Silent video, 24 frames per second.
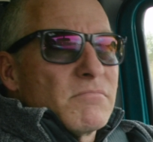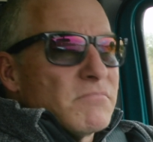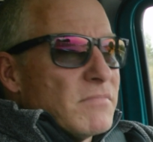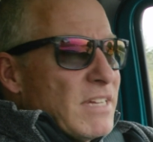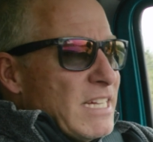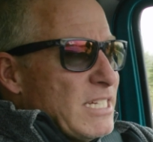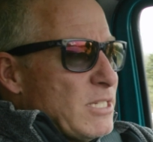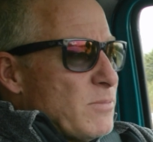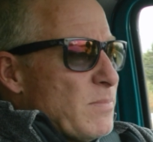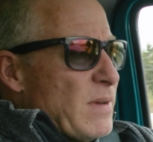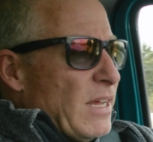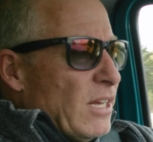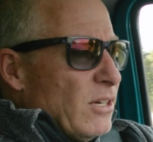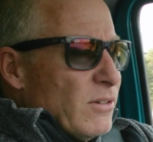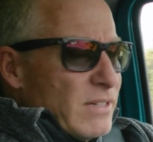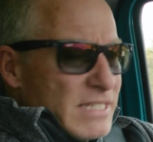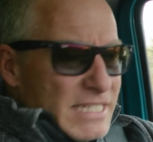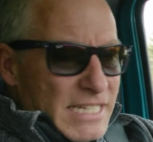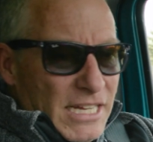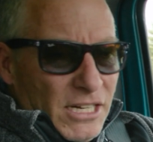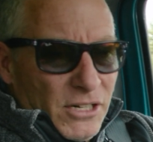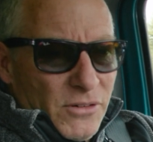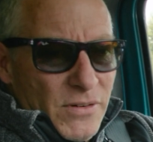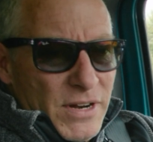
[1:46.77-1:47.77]
Nice mellow
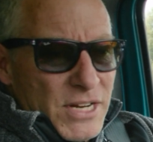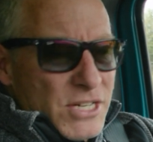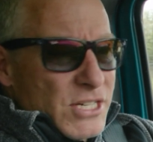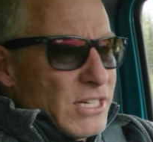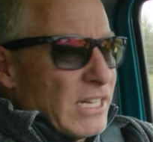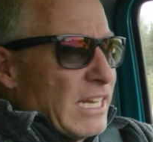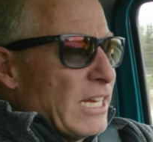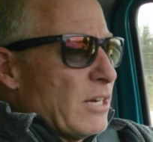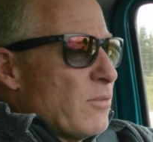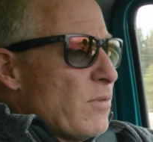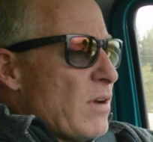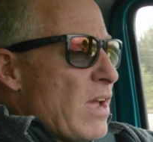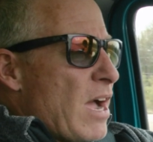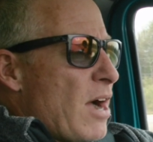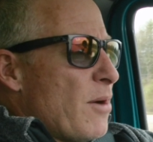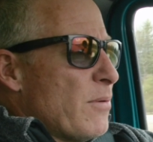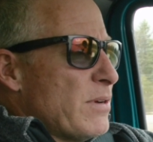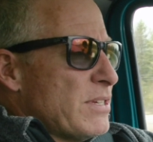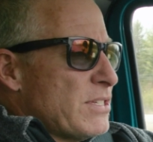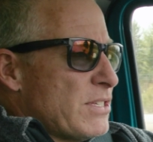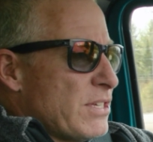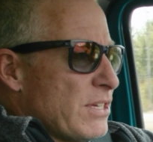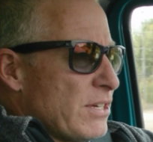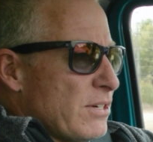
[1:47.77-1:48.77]
acceleration like we
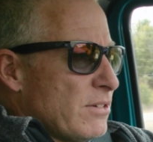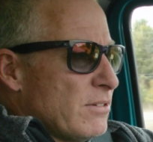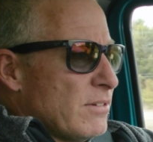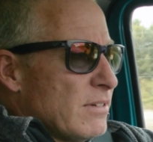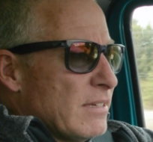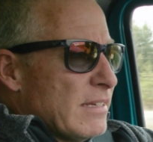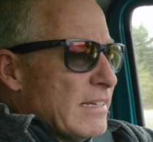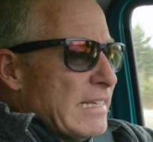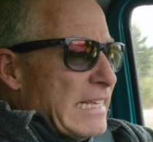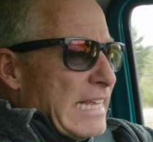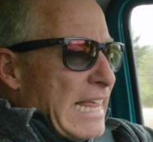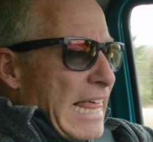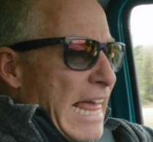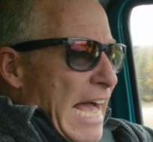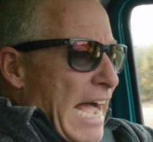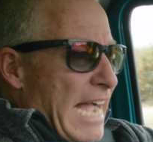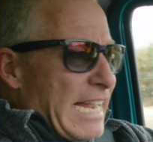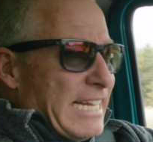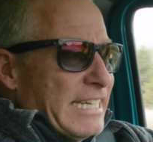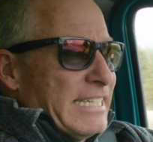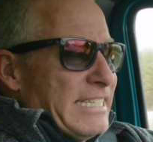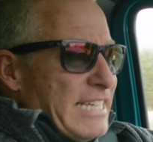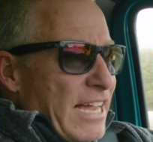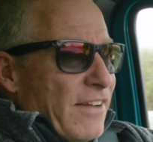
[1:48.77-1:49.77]
always do.
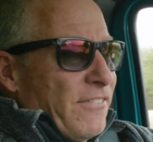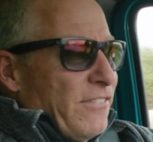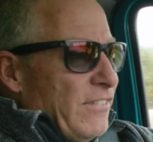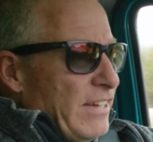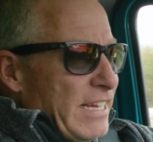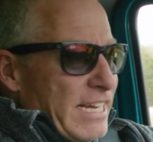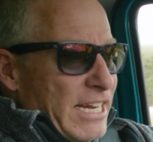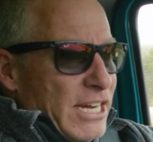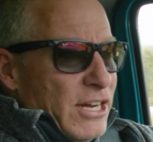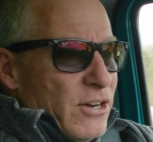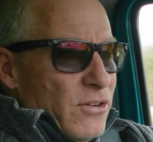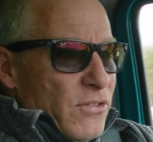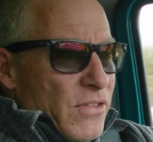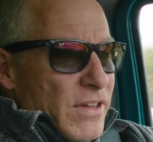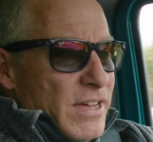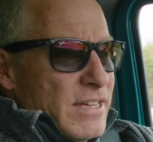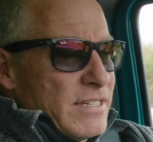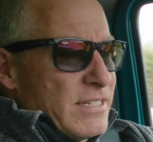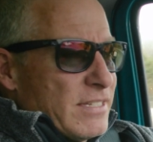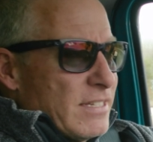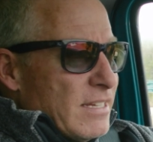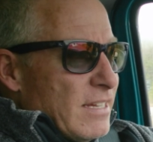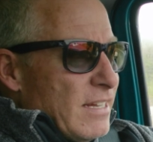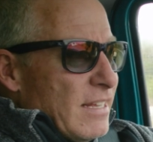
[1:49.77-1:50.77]
I can definitely hear
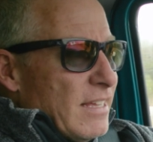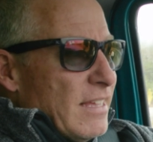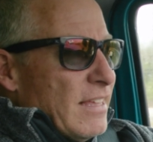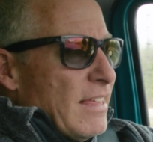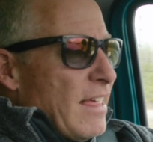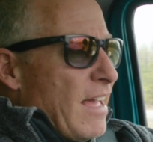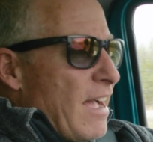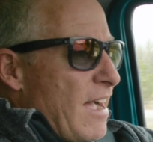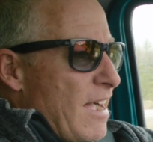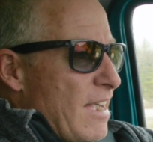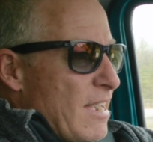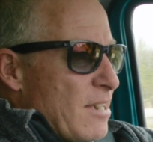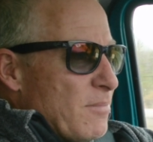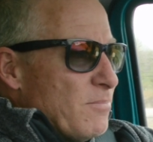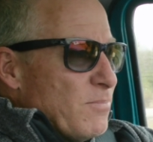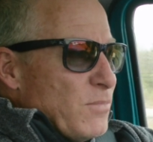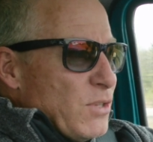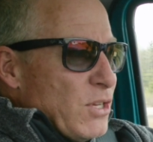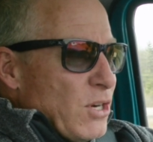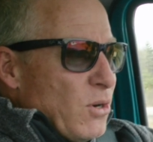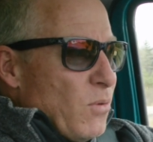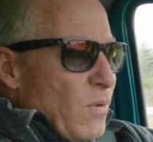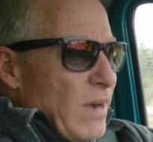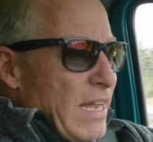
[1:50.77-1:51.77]
this.
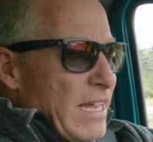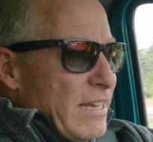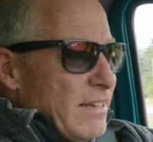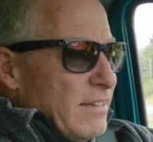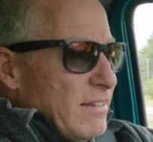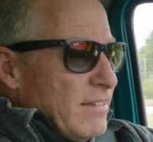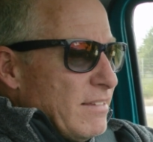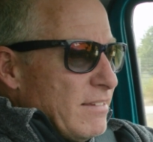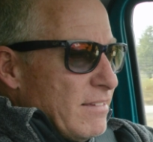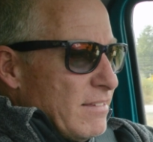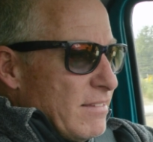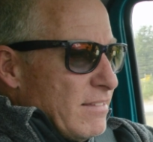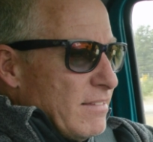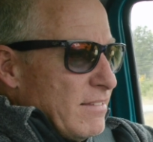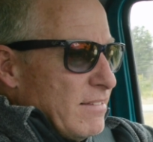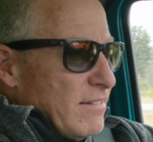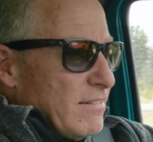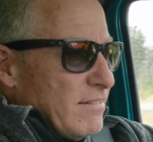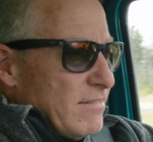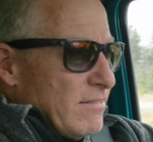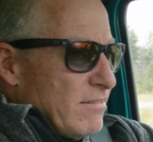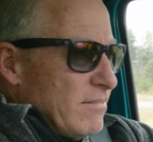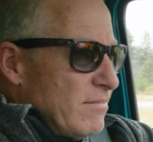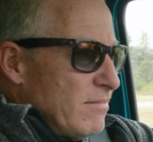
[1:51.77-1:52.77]
You know what?
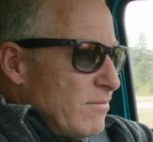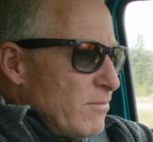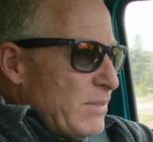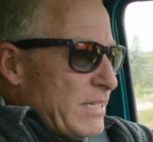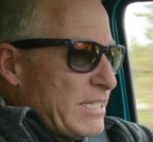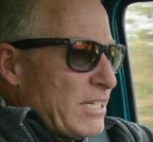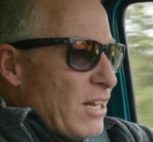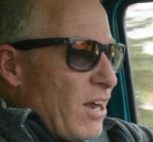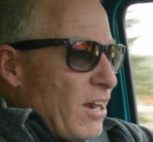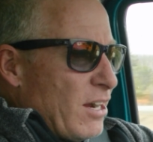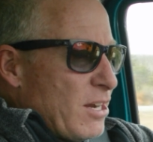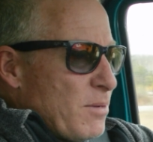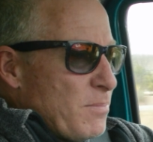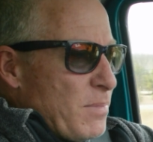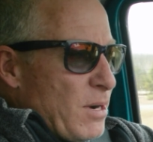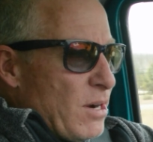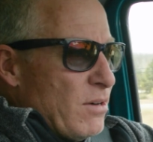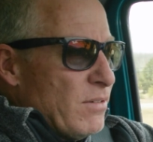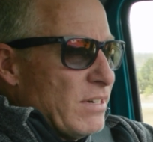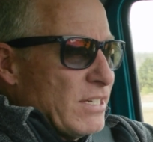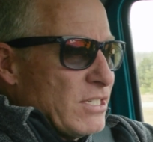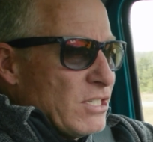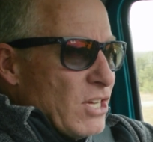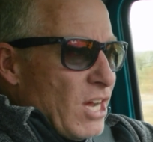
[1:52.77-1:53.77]
We talk
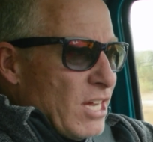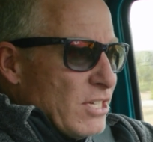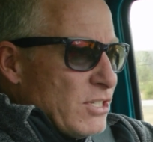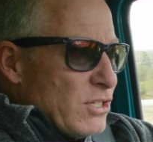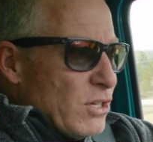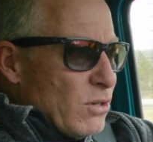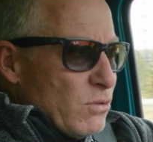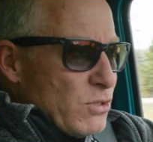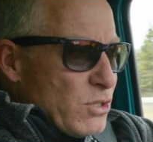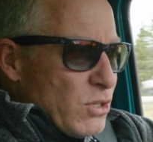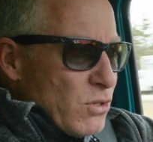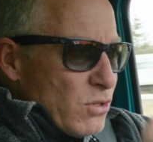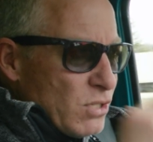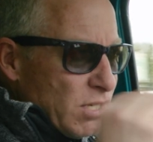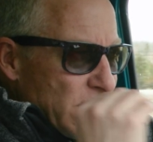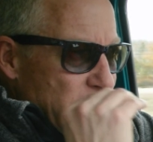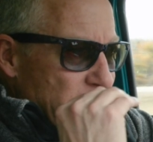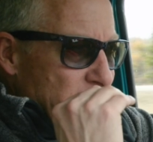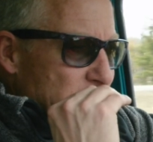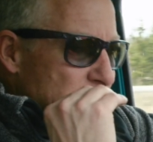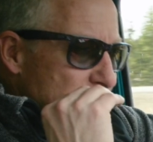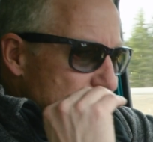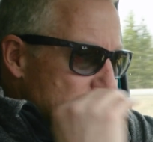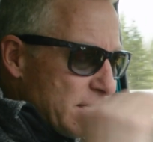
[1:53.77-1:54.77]
about exhaust notes
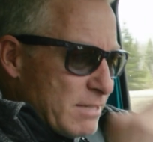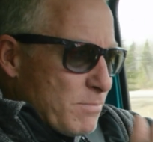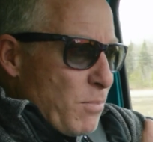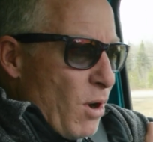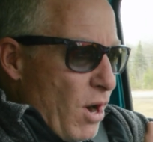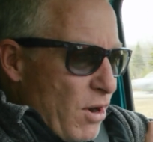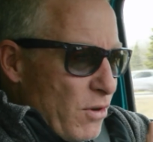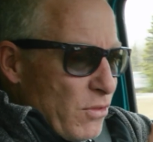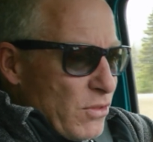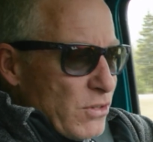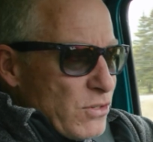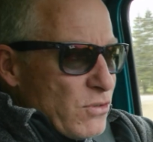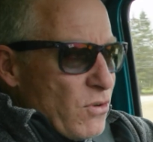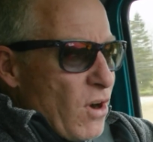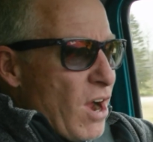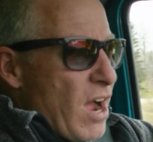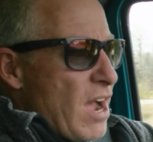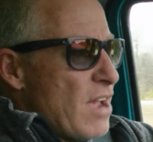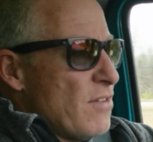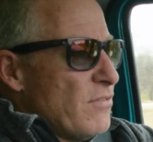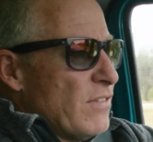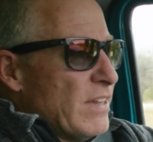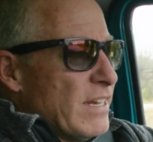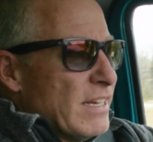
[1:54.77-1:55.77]
usually on this part of the
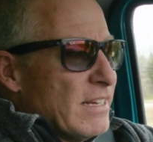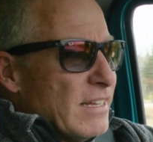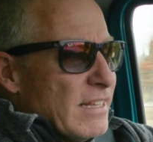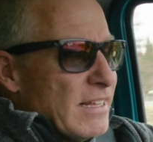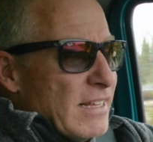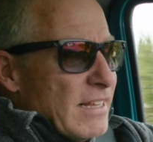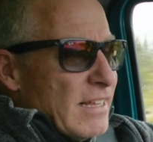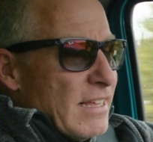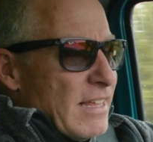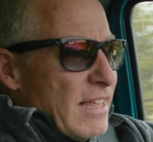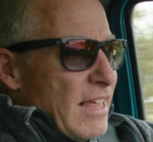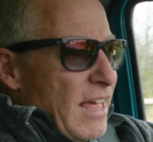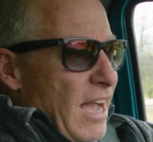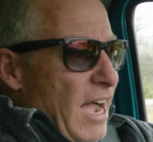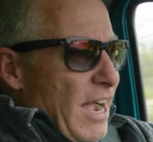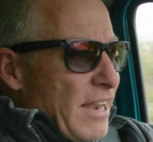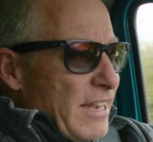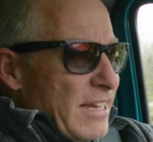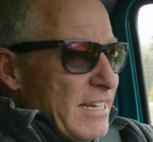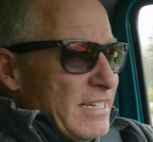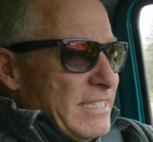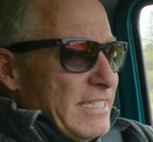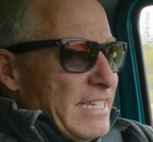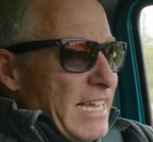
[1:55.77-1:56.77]
drive, and
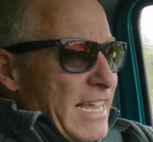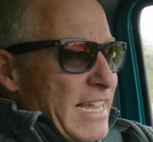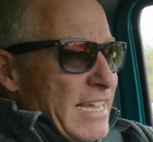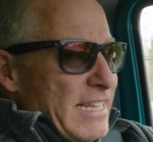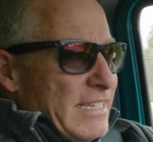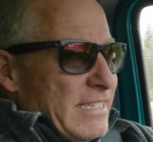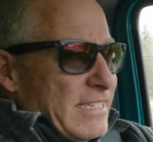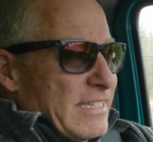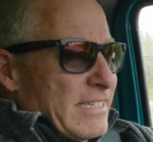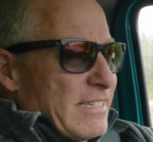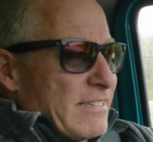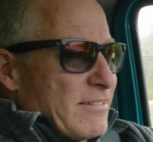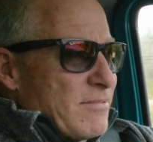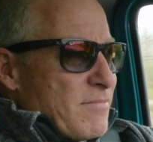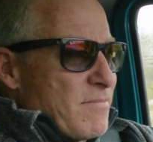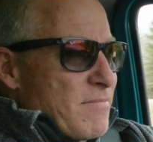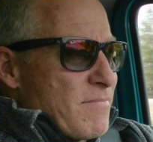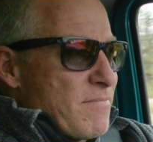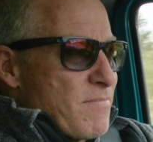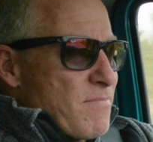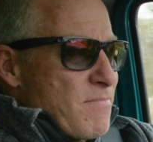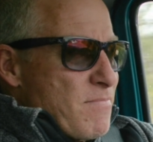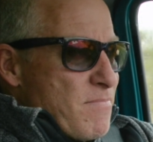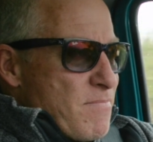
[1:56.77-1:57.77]
I'm gonna say it's
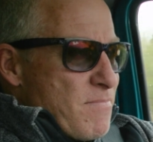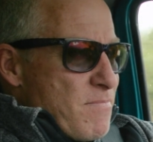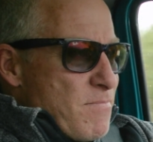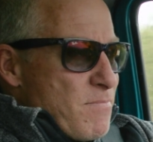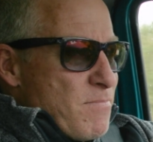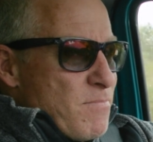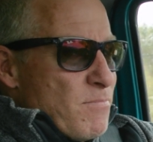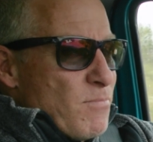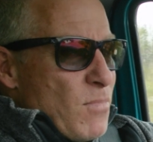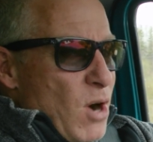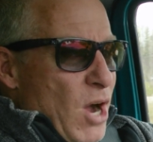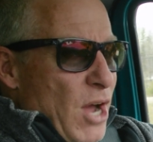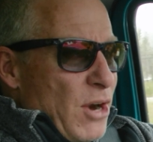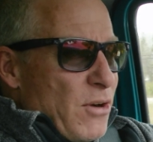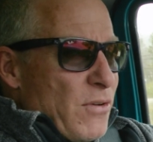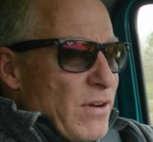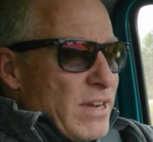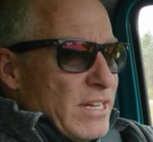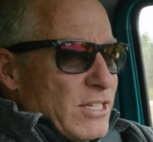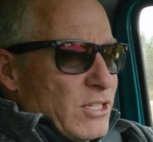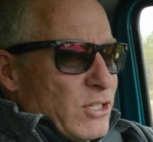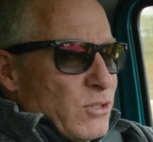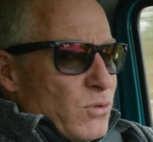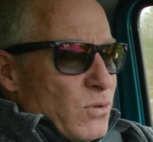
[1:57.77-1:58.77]

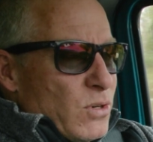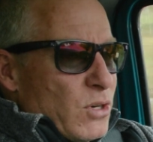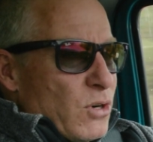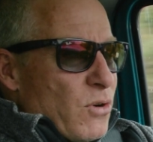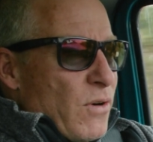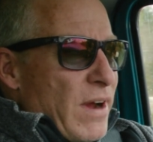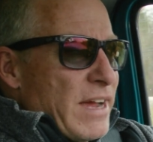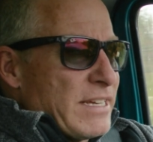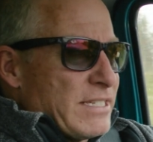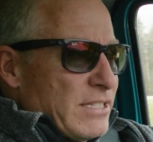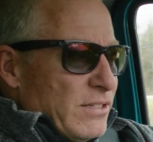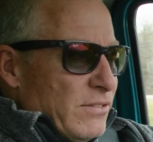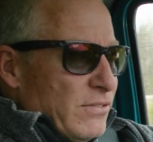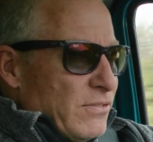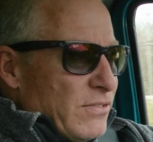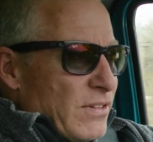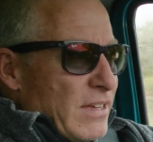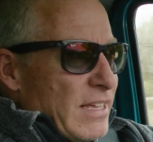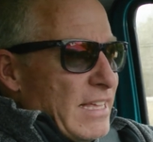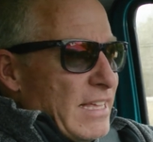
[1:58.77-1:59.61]
moderate to aggressive